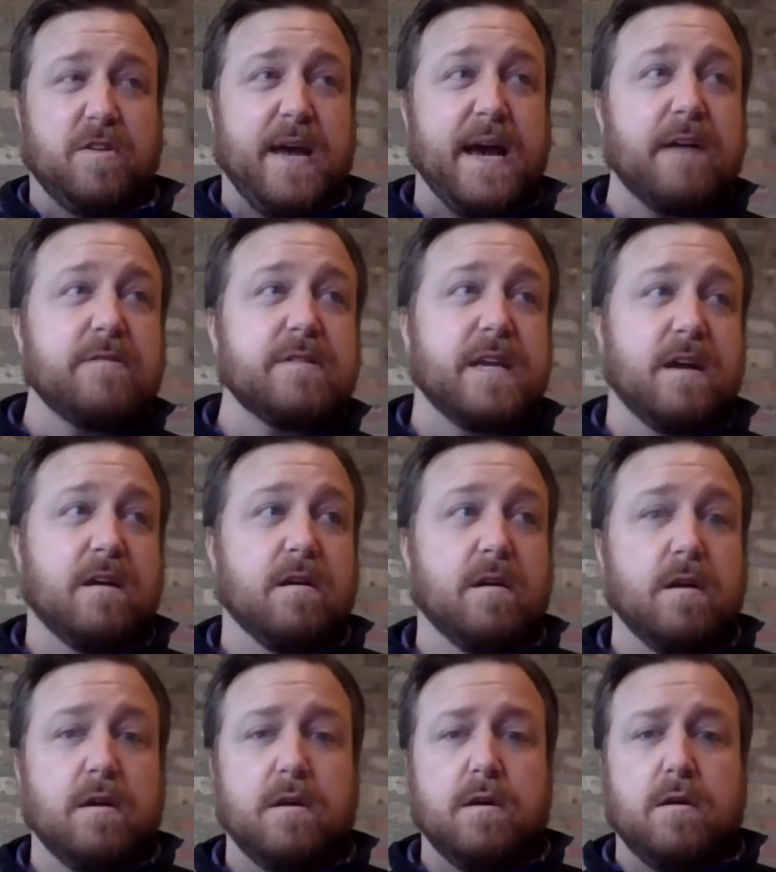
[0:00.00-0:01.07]
our healthcare
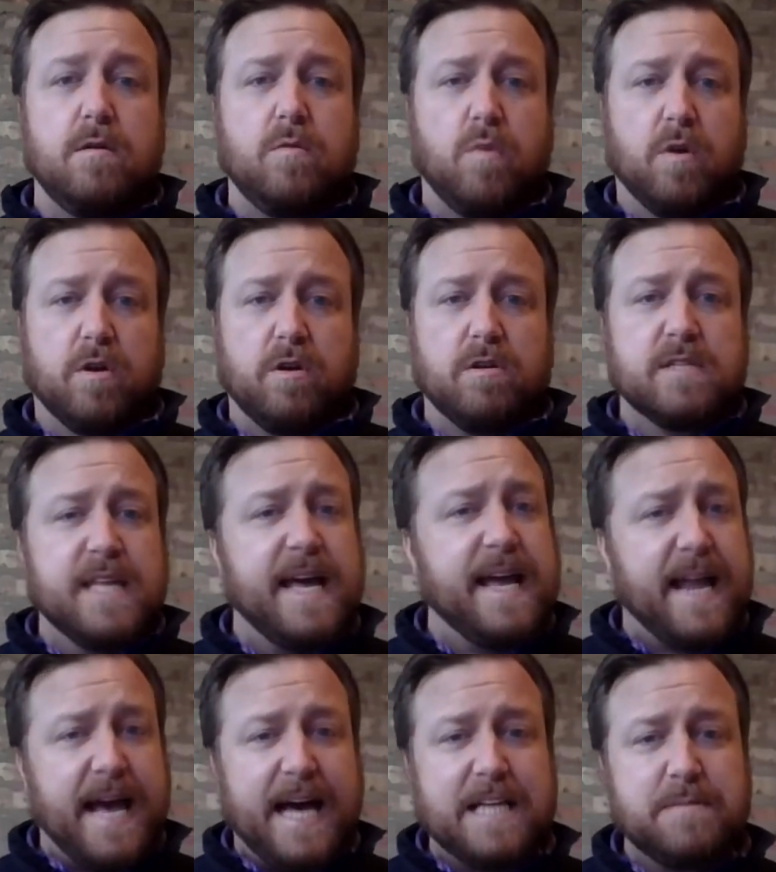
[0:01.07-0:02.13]
workers at
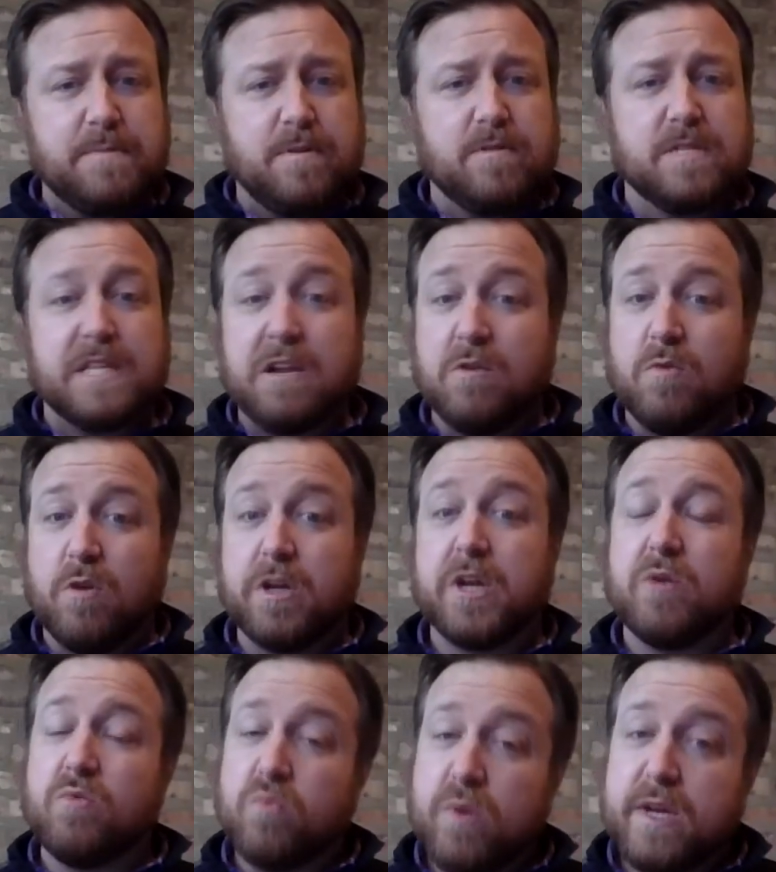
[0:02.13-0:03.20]
hospitals that are
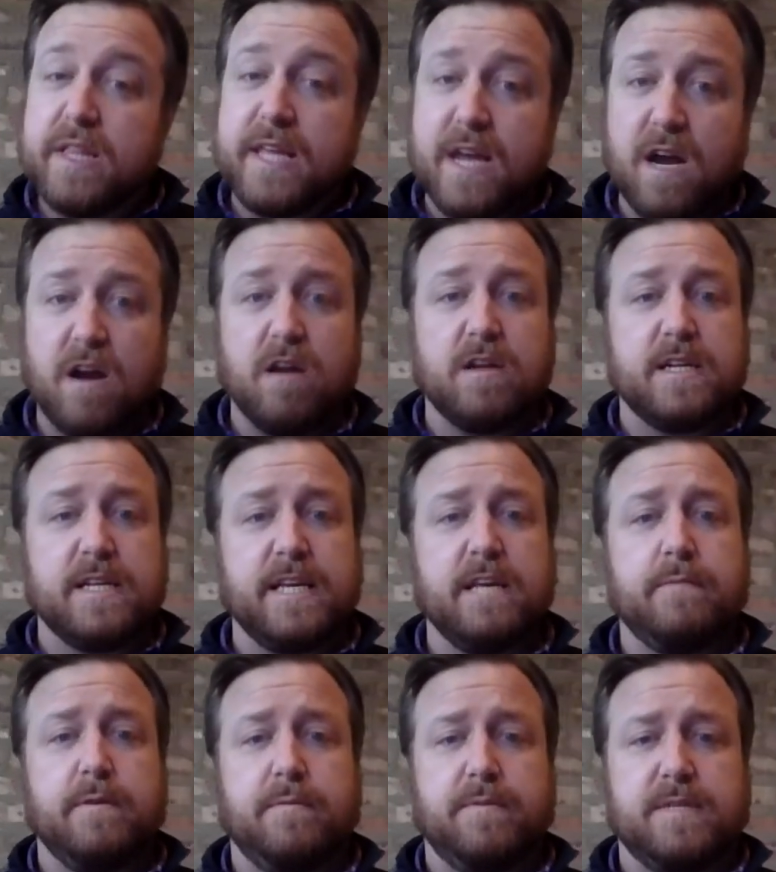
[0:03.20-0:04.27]
working really hard to
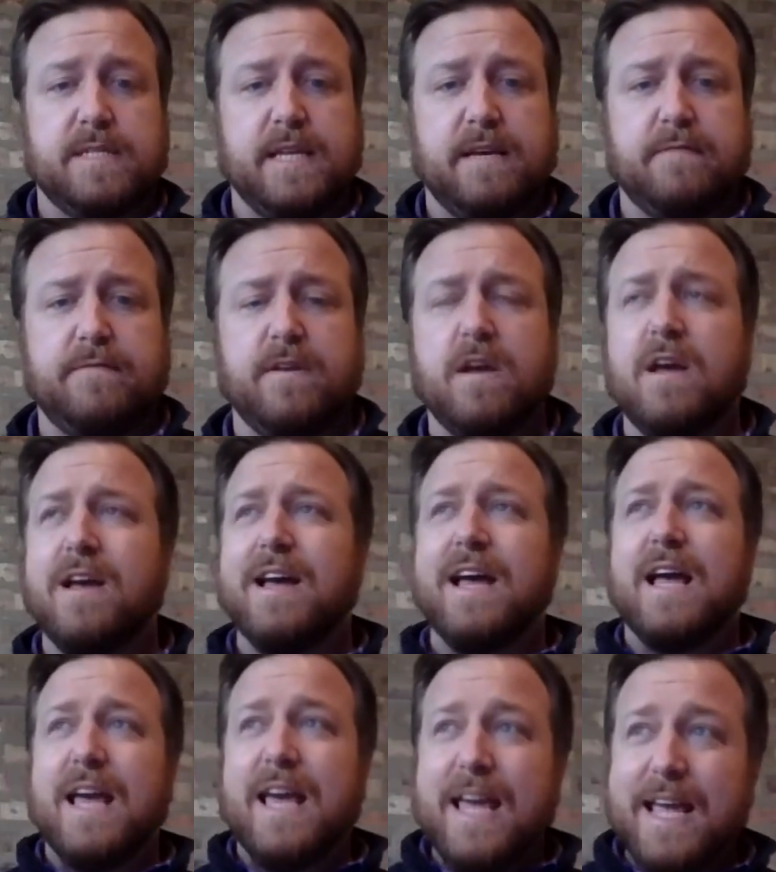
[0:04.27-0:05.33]
keep people safe.
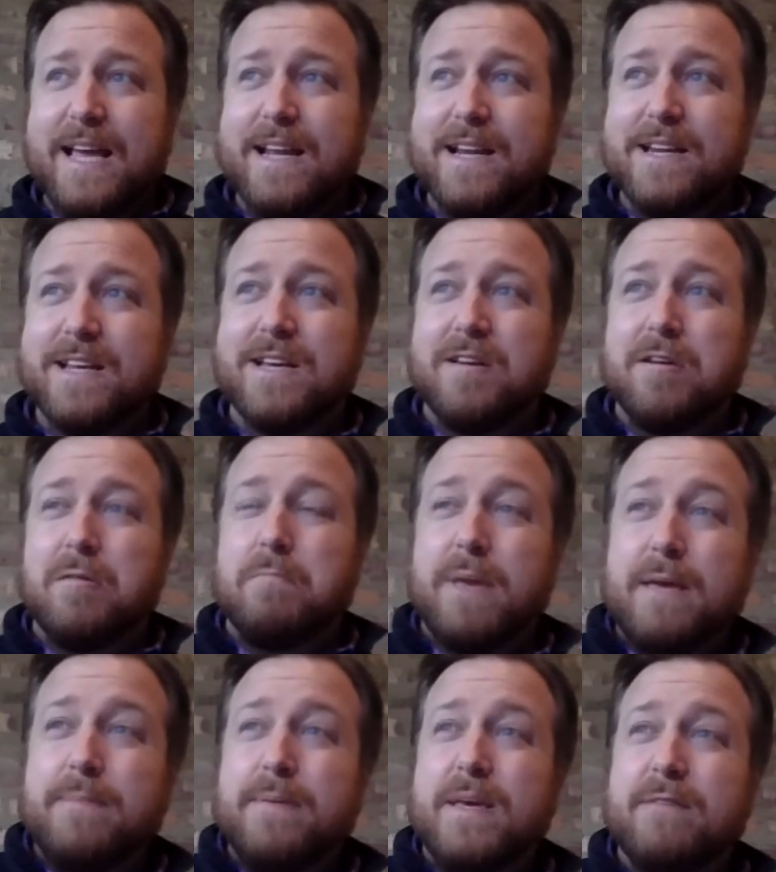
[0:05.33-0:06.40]
And
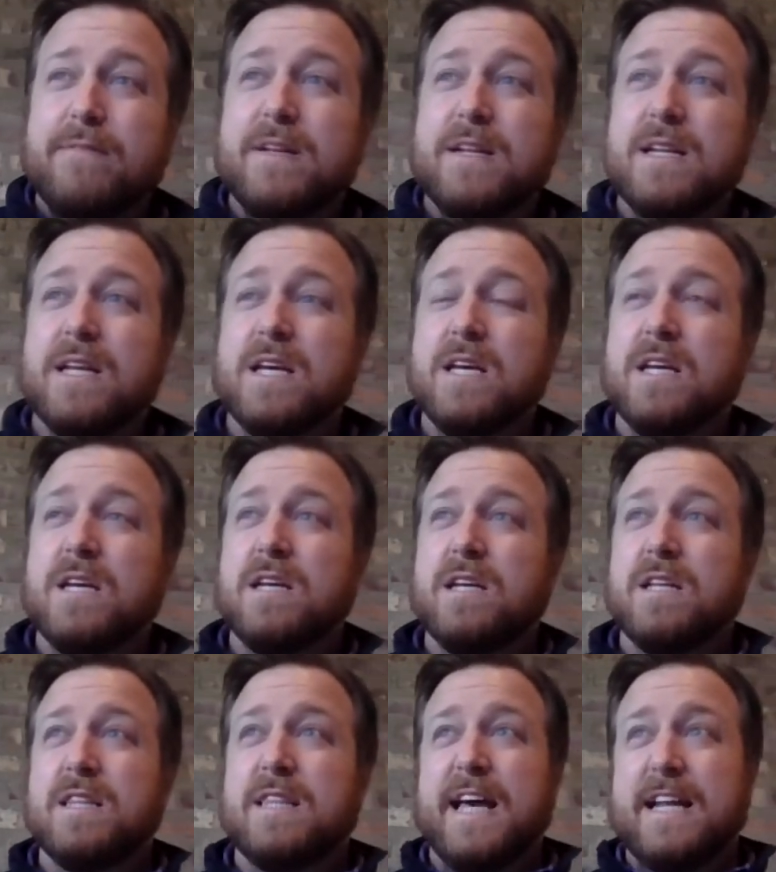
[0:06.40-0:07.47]
maybe even
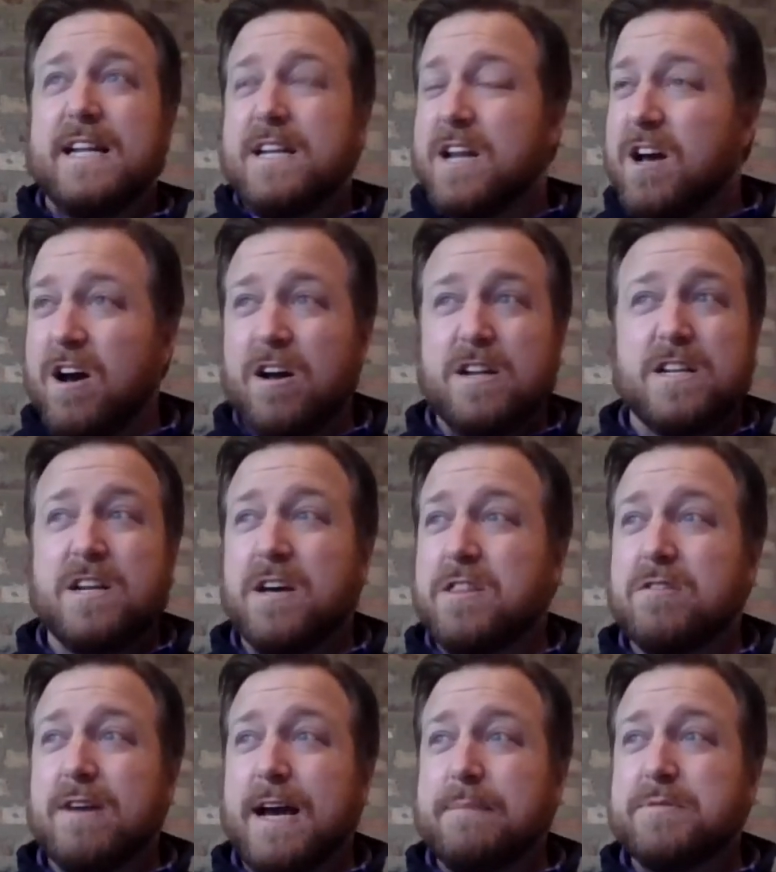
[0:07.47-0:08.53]
that
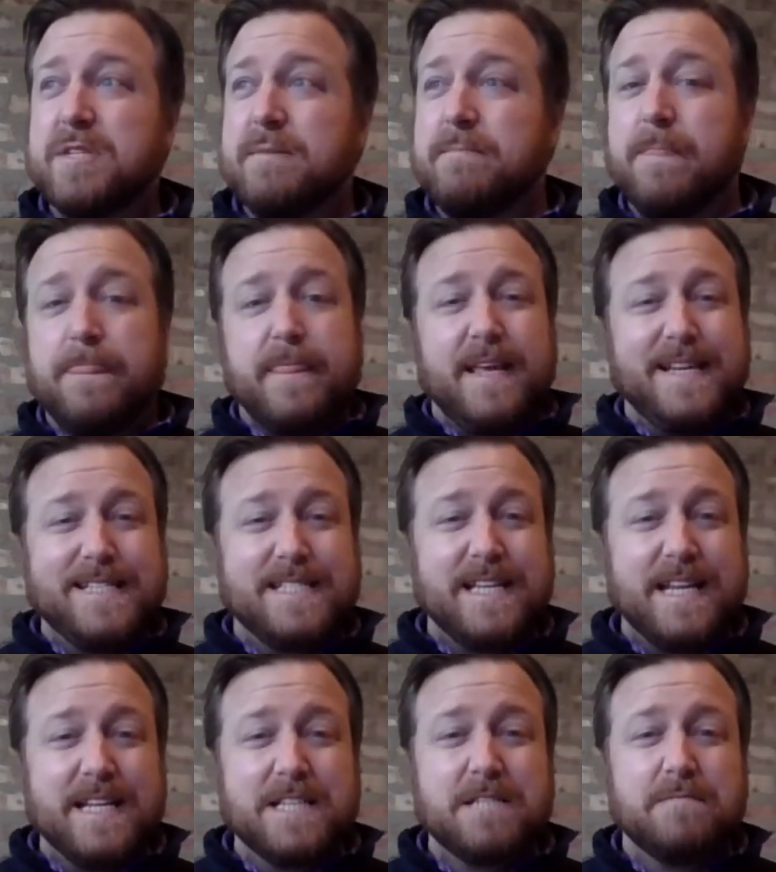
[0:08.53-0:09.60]
another option is
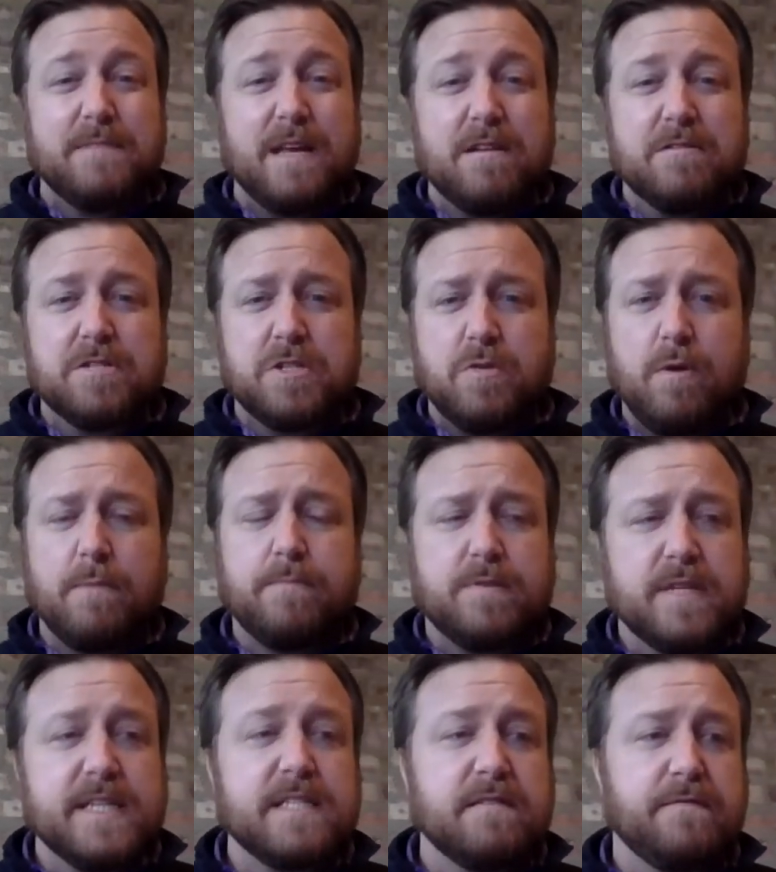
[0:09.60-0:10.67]
sending some letters to our
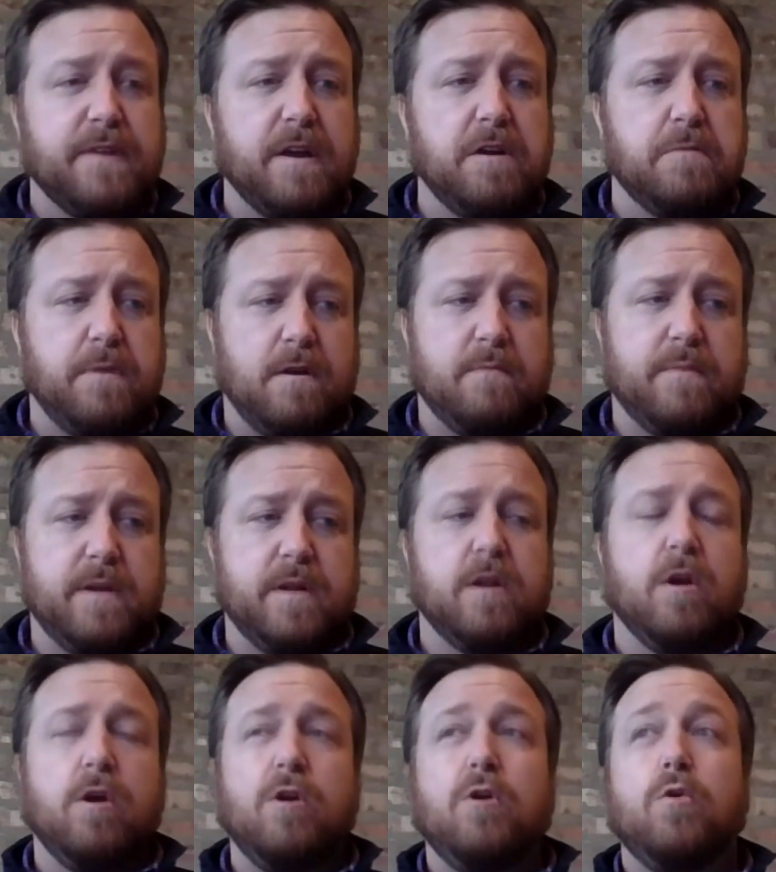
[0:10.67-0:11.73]
police and fire department
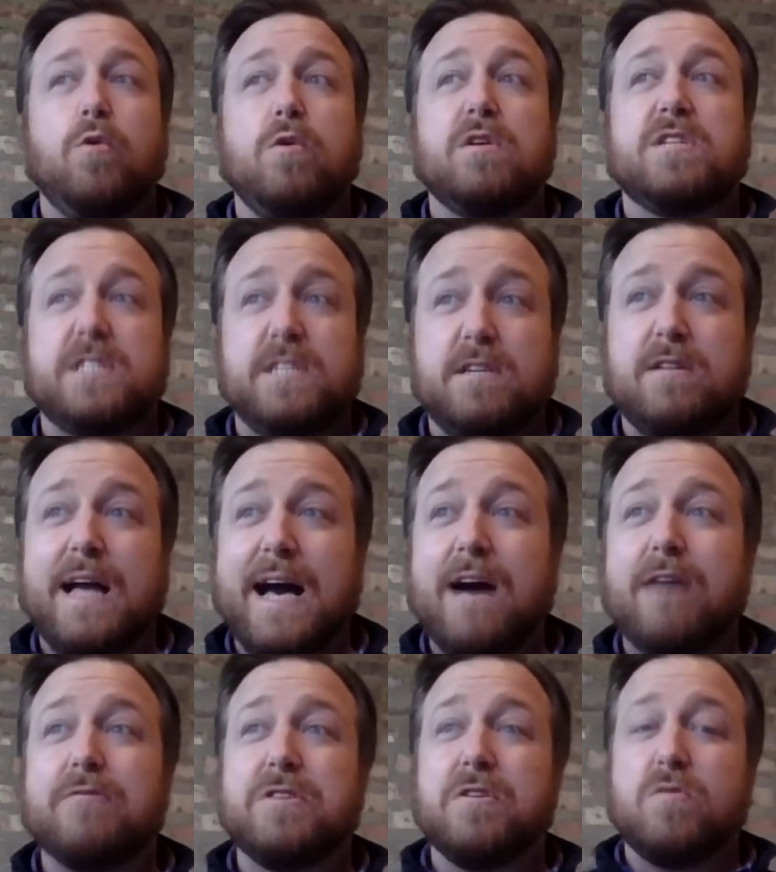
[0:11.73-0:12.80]
who are still
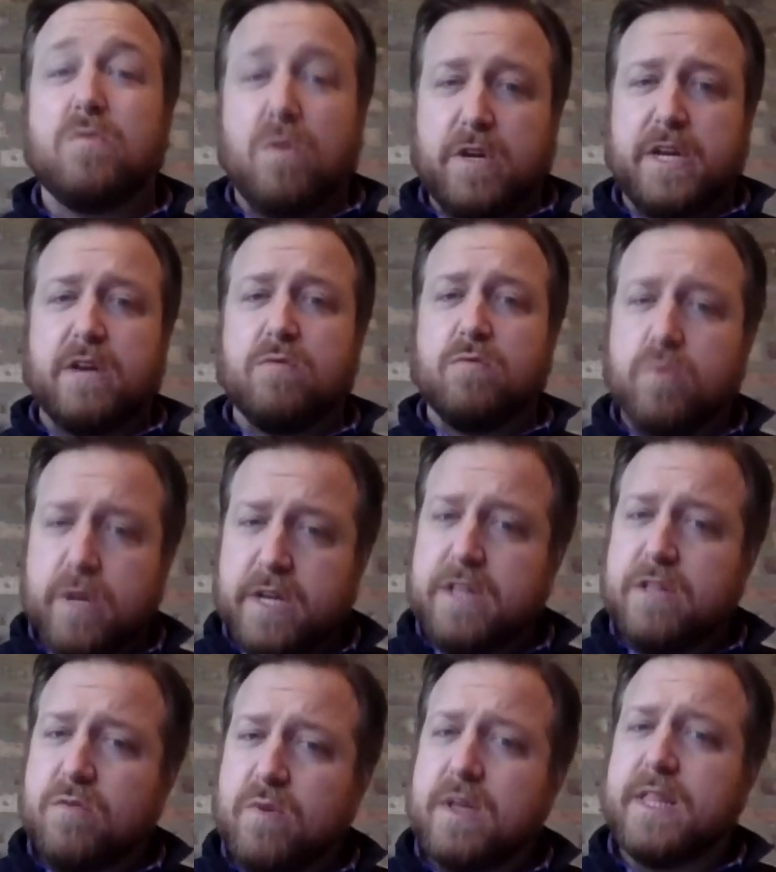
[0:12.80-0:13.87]
out there working
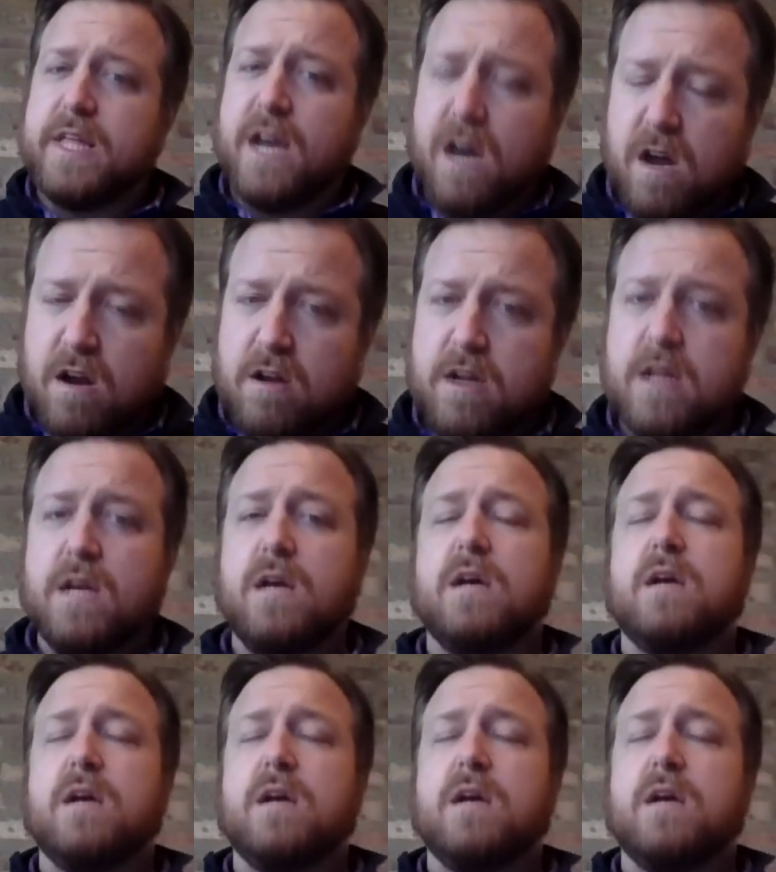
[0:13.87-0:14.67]
really hard